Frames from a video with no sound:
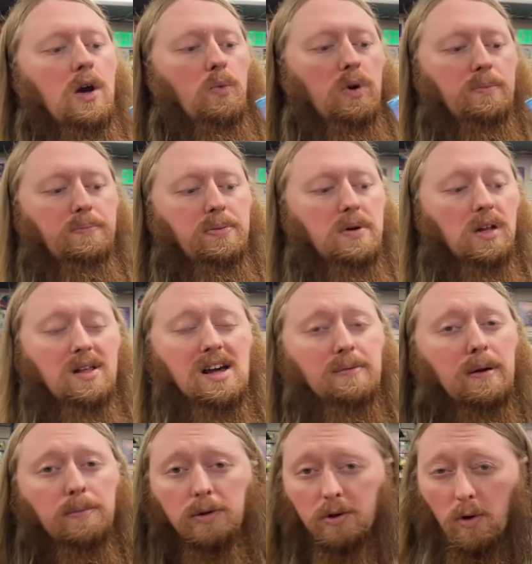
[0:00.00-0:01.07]
when a lot of
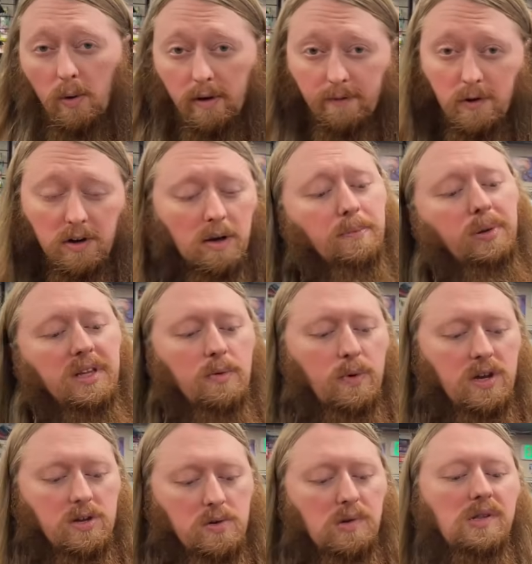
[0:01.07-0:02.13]
people are going for complete
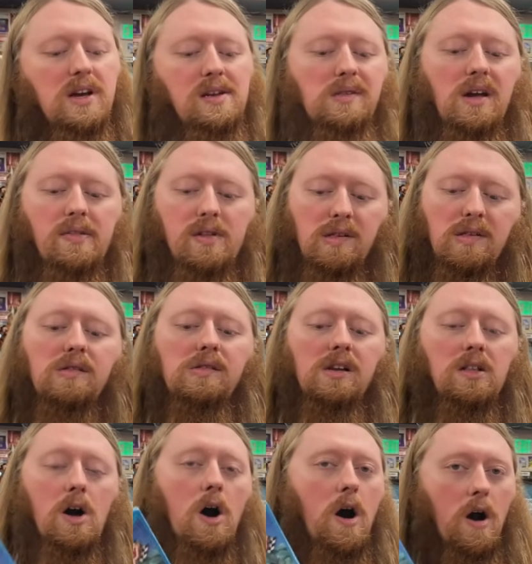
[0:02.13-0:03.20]
Wii U sets, and this is
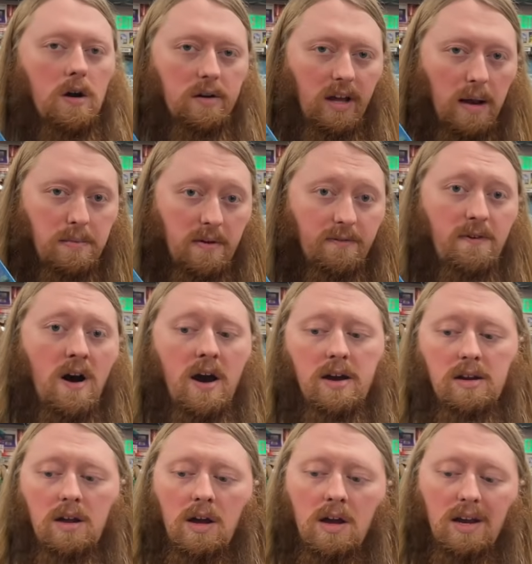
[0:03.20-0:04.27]
still a hard game to
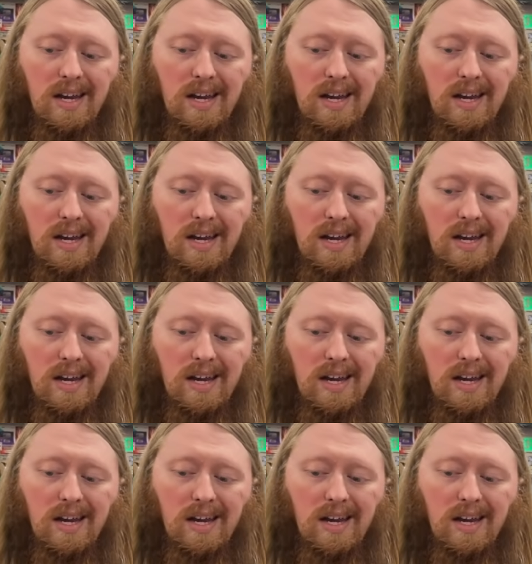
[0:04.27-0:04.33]
find.